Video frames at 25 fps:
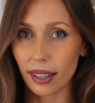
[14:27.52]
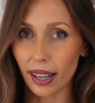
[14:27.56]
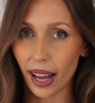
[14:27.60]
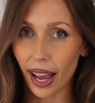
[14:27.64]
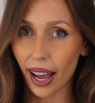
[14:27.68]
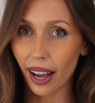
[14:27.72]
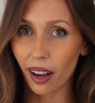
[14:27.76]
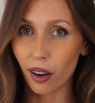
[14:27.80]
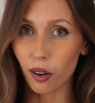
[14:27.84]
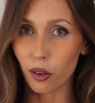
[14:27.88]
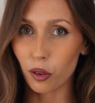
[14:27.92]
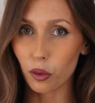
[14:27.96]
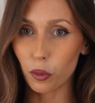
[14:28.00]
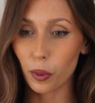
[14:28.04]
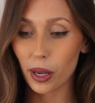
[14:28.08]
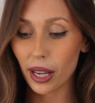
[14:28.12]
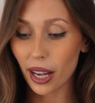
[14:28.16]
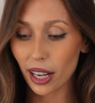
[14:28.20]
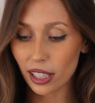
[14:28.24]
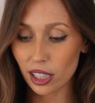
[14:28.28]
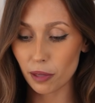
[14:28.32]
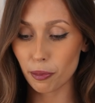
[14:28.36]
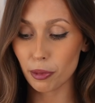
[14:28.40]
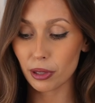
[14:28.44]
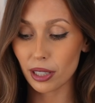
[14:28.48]
now we
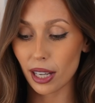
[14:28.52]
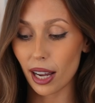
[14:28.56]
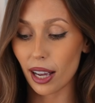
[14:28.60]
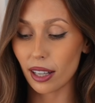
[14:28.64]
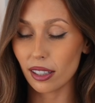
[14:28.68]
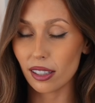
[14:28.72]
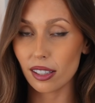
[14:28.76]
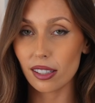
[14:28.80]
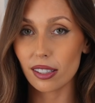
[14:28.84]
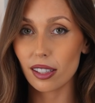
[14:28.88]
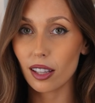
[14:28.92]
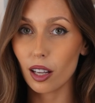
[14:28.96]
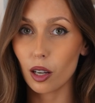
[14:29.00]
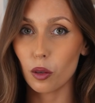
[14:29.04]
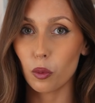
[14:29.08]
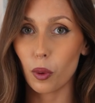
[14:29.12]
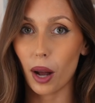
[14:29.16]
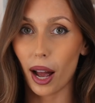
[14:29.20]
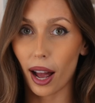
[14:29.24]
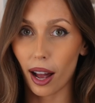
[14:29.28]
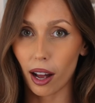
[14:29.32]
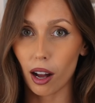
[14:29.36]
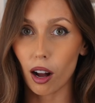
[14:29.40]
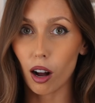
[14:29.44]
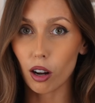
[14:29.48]
get to pretend that we're
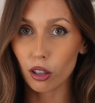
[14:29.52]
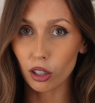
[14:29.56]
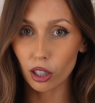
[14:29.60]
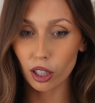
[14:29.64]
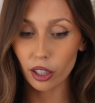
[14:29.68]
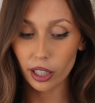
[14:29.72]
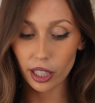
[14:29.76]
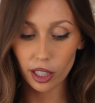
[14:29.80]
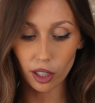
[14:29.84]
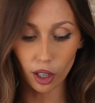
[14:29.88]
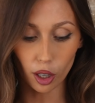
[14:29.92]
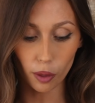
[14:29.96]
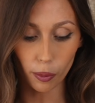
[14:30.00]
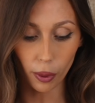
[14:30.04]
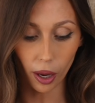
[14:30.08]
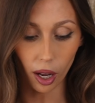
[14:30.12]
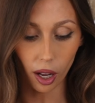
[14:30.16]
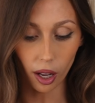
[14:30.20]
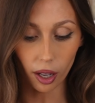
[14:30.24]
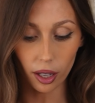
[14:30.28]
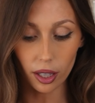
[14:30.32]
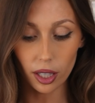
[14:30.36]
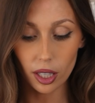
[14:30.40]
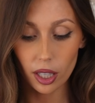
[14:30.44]
at our cookie dough bar.